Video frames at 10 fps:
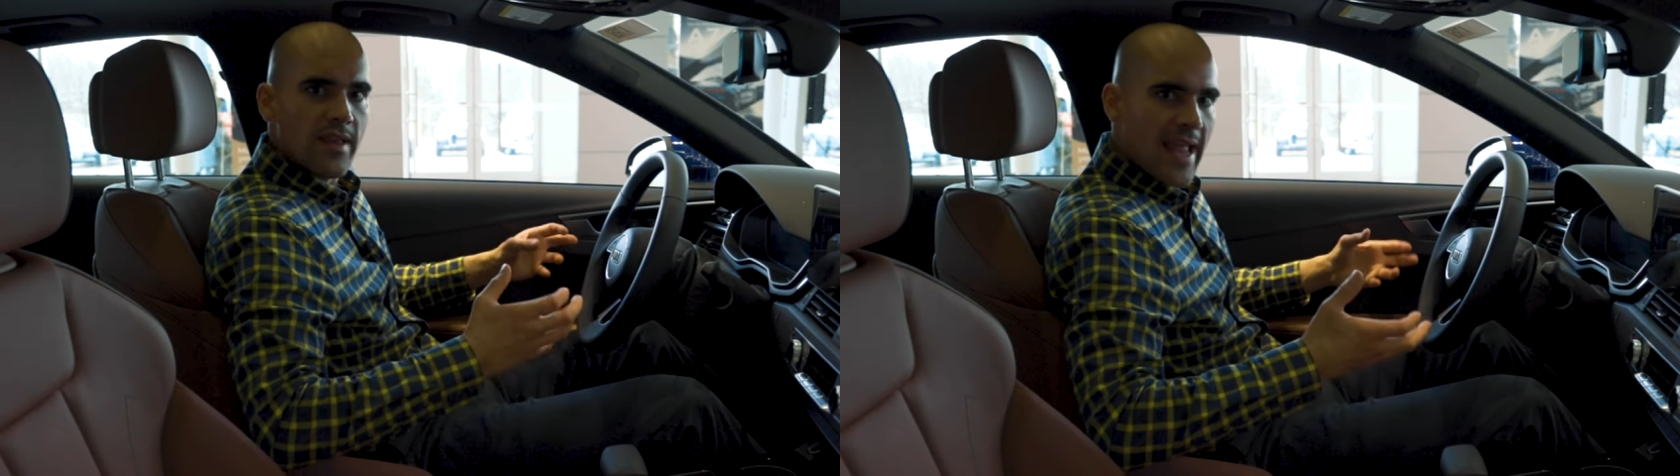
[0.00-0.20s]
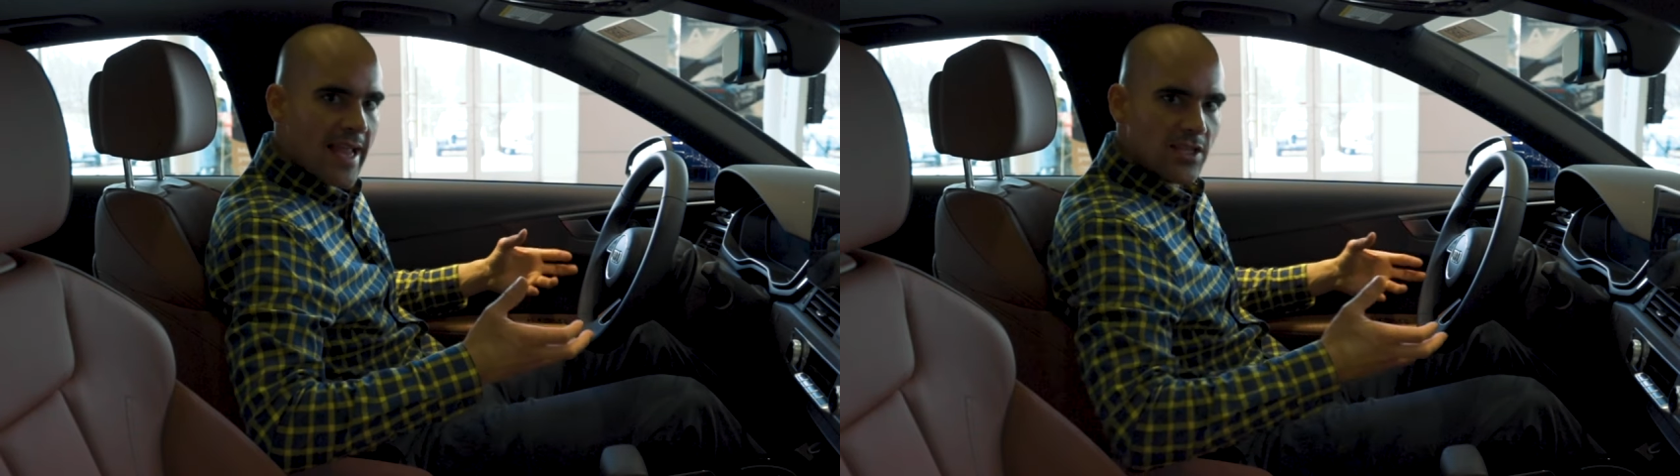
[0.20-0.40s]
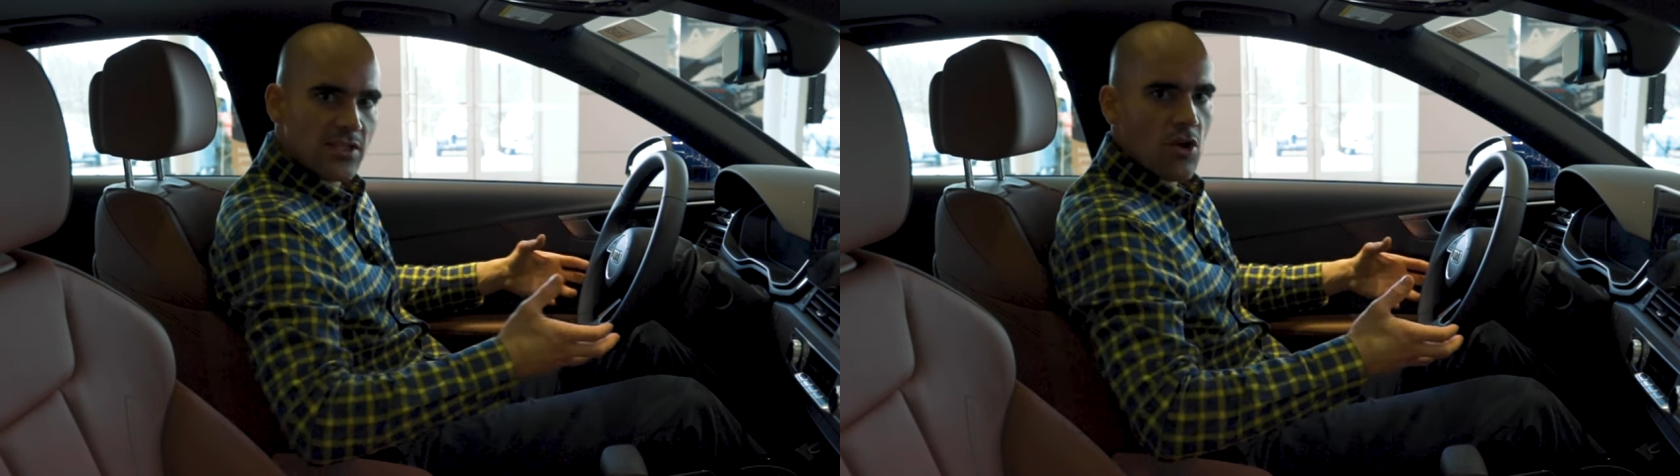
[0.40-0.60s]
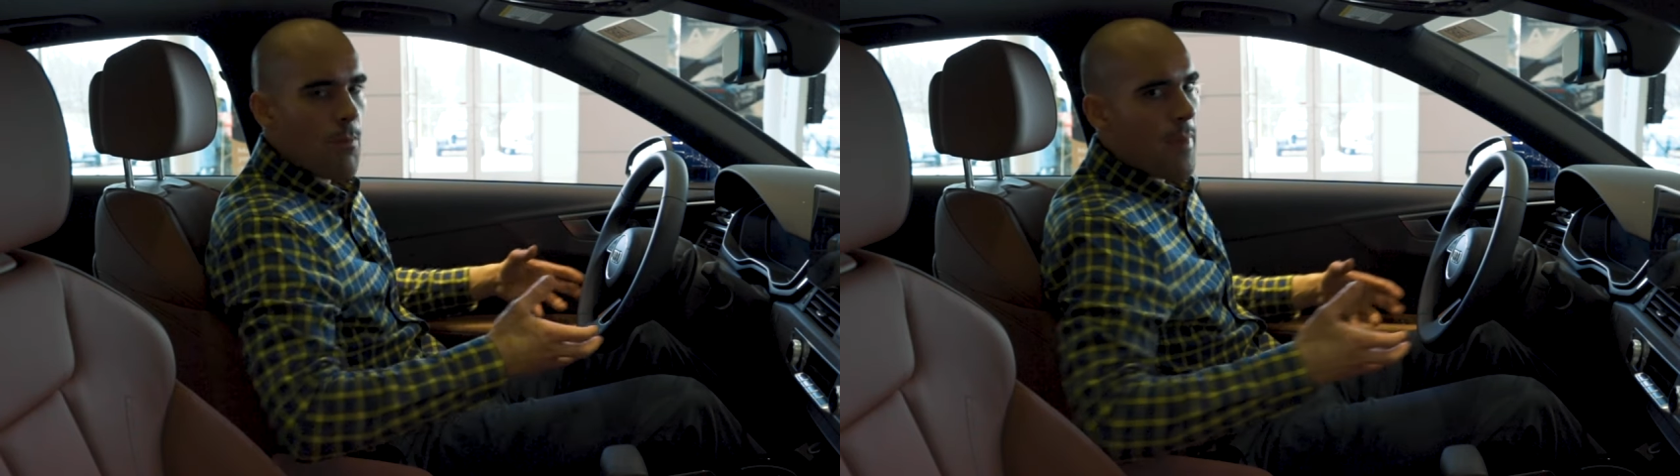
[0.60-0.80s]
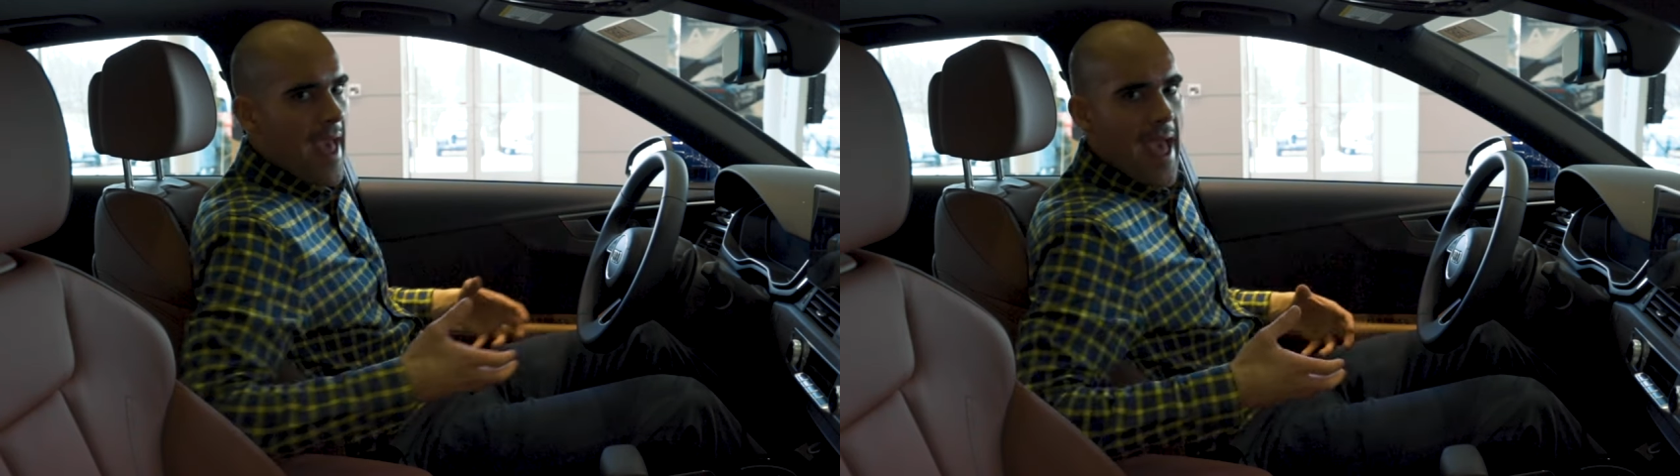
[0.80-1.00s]
It can't just go
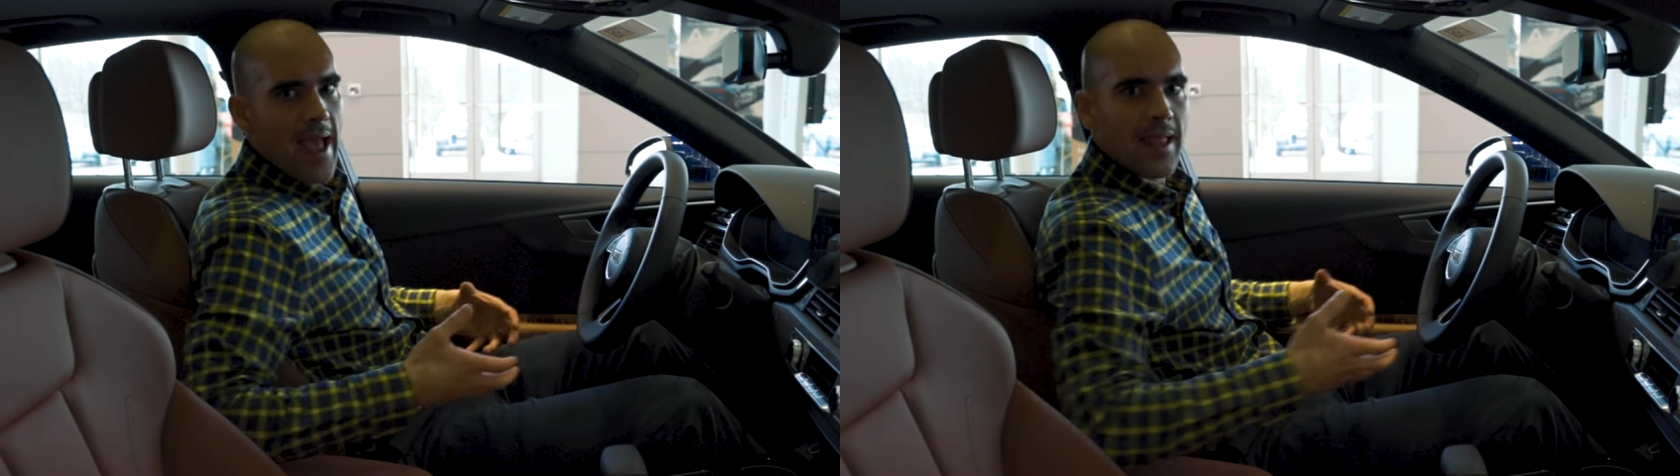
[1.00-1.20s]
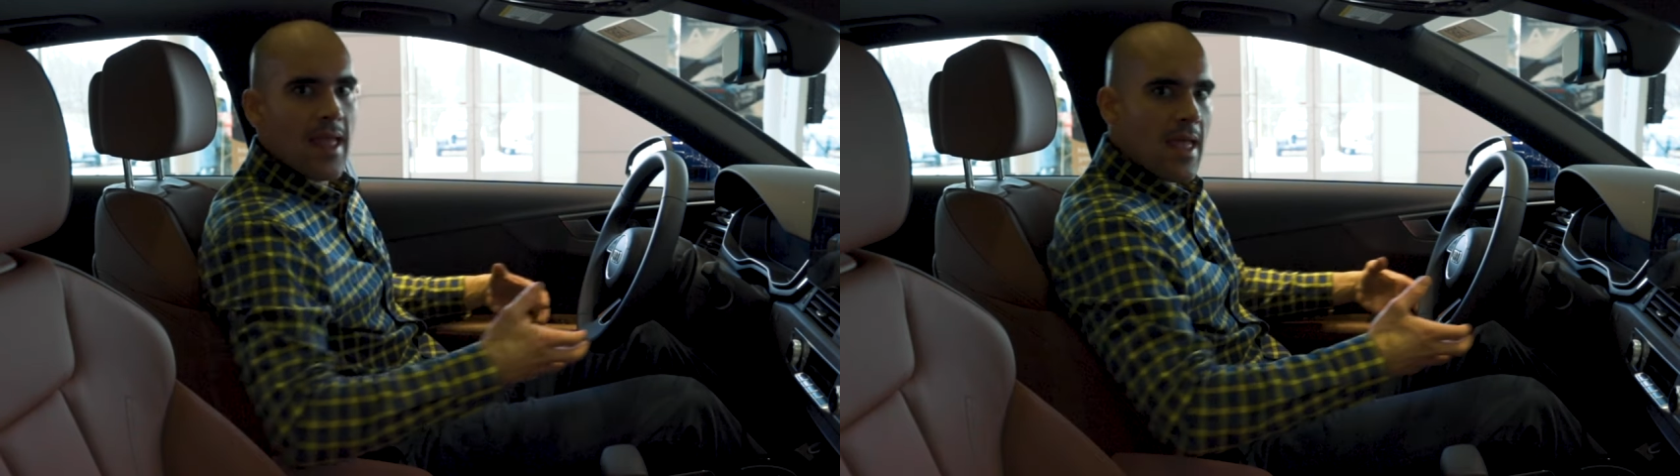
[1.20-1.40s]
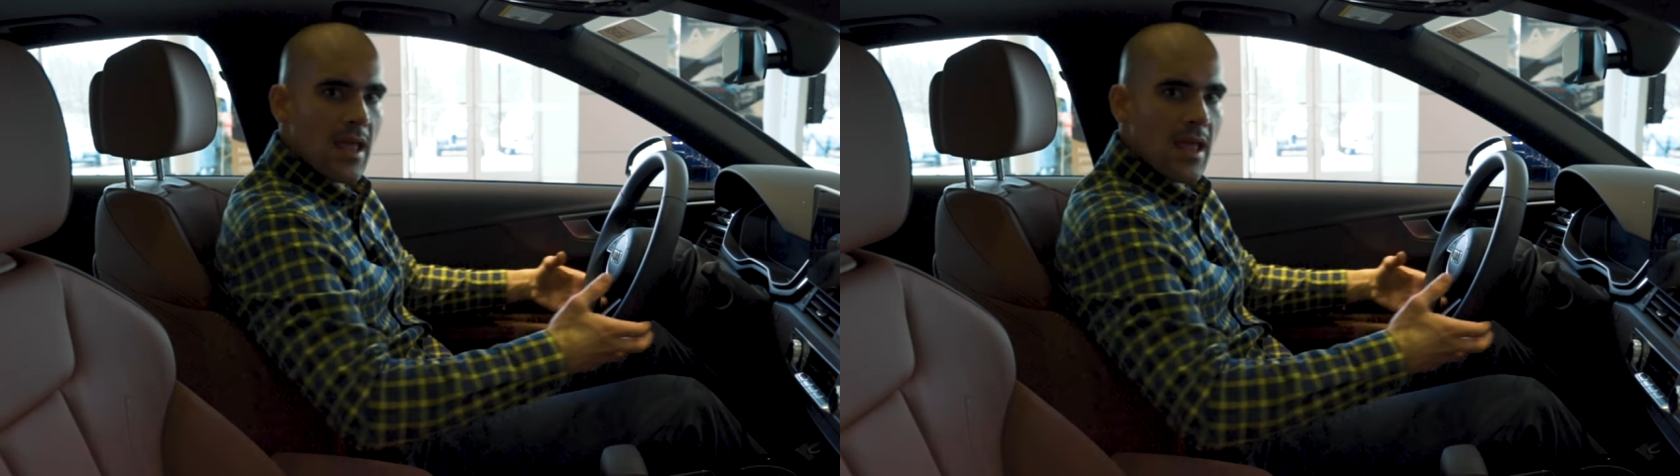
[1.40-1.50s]
back